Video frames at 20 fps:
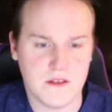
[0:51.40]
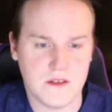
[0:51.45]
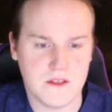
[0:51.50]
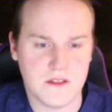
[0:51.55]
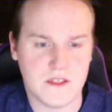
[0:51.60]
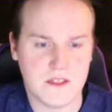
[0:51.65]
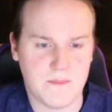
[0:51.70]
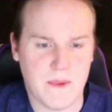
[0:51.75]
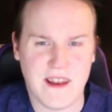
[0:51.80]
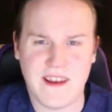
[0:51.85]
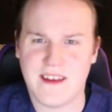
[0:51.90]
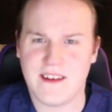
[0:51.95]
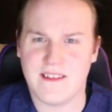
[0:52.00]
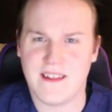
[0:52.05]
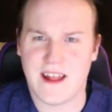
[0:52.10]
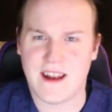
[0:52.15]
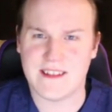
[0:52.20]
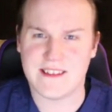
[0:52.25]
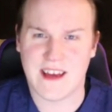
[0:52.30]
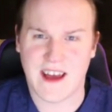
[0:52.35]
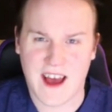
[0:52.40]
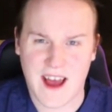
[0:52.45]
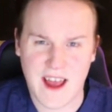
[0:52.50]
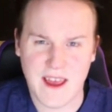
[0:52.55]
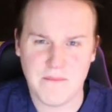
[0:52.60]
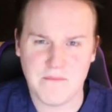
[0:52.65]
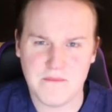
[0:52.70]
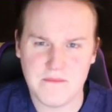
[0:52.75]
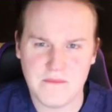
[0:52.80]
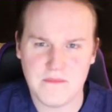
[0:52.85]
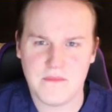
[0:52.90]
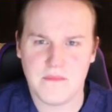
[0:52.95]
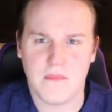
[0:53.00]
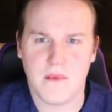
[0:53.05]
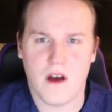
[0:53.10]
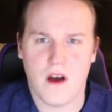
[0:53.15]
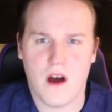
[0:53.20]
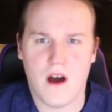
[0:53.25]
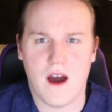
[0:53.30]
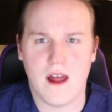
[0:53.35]
spending a lot of time
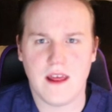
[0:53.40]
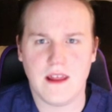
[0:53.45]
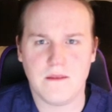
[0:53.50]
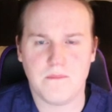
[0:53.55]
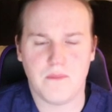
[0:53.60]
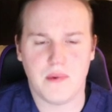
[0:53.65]
on it,